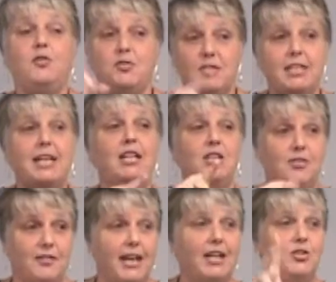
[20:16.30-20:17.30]
you stay in
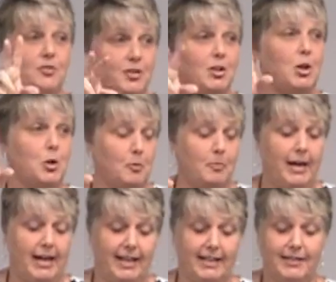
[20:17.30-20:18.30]
your egg, you're going to go
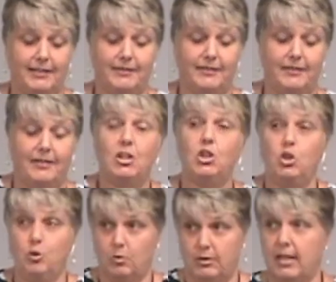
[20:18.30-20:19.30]
bad.
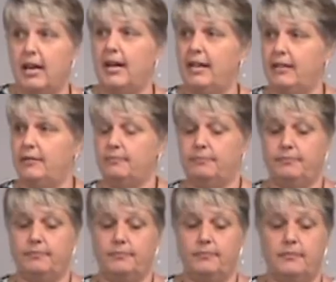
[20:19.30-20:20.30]
You will die.
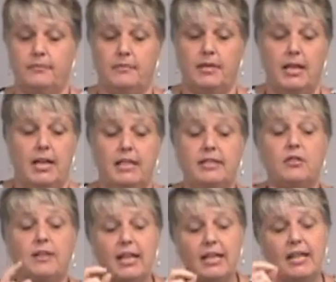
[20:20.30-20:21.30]
Is
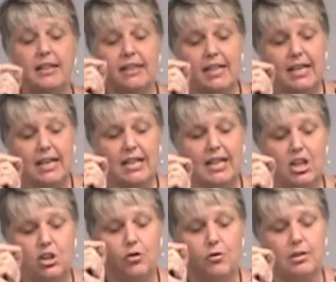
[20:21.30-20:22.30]
there anything
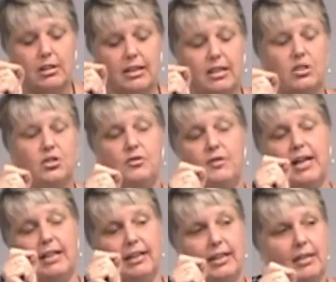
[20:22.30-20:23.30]
you cling to
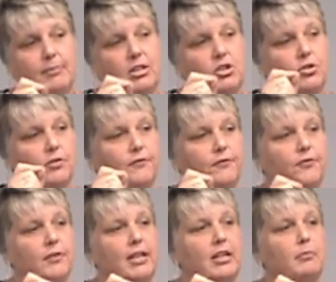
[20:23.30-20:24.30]
that limits your
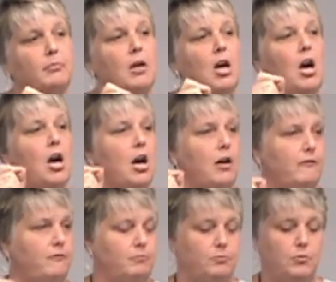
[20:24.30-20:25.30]
freedom
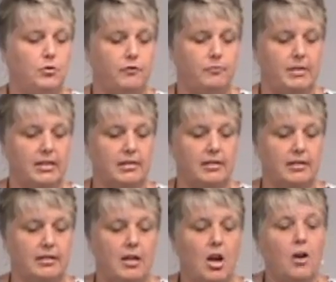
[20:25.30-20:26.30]
of movement?
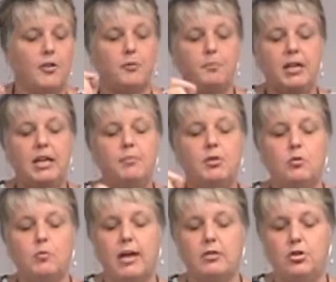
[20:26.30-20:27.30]
Are there
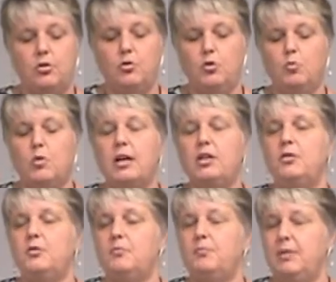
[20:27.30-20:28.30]
people around you who want
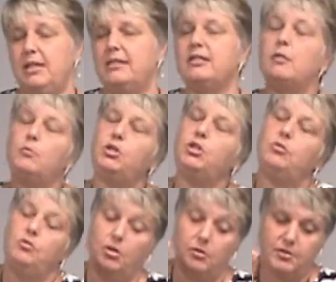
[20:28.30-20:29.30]
you to be someone you
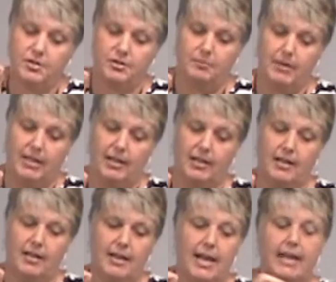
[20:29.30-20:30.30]
used to be
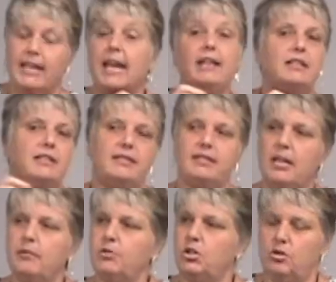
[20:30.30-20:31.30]
and can't
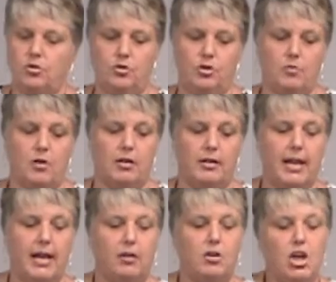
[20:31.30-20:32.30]
accept who you are
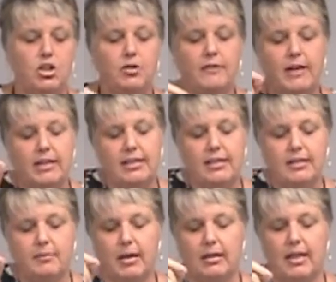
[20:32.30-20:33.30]
now? Do you have ideas
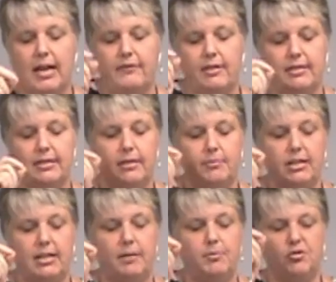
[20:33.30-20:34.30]
about life that seem to
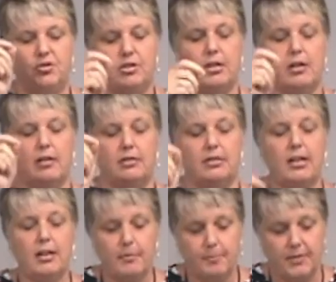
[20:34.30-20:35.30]
keep you stuck on
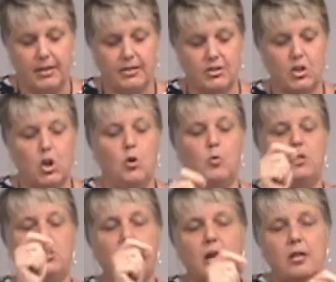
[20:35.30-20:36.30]
topics
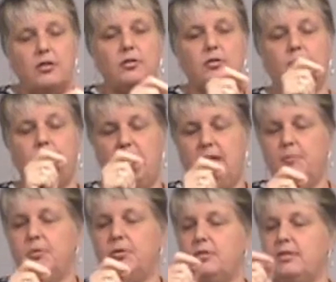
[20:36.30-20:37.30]
which other
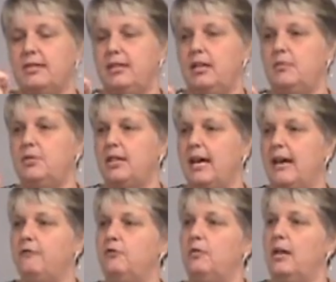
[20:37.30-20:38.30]
people seem to
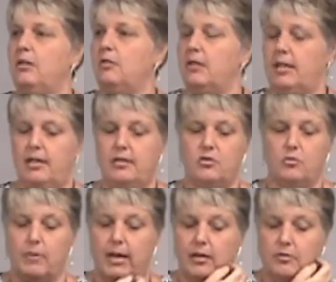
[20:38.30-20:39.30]
have greater ease
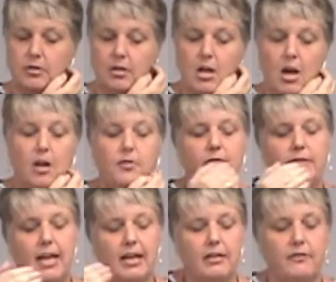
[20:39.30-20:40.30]
around? Are there
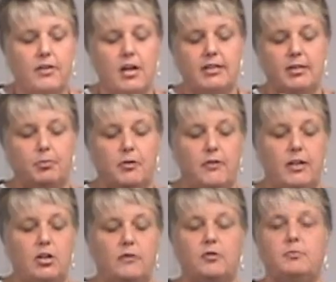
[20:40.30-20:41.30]
negative thoughts that prevent
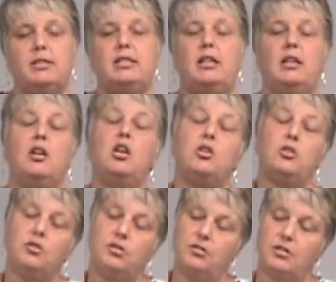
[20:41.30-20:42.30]
you from seeing the
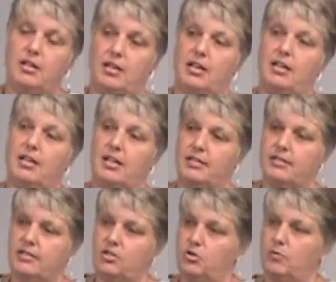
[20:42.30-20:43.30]
good in a
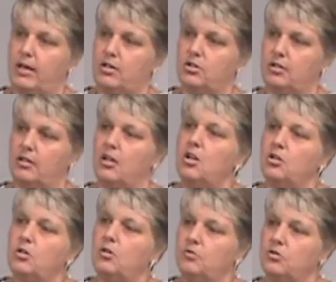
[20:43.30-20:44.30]
situation?
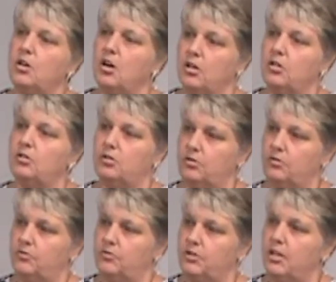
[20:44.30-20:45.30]
Those are
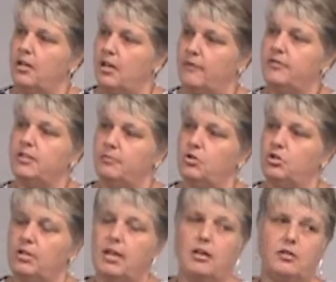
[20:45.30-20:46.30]
clues of some
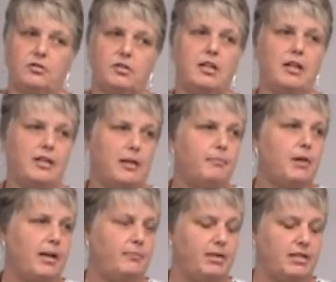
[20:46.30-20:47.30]
shells that
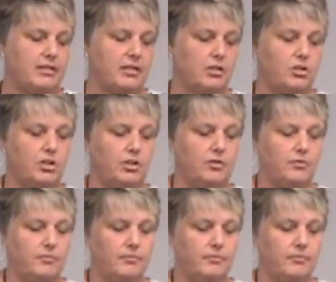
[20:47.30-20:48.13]
might be stuck to you.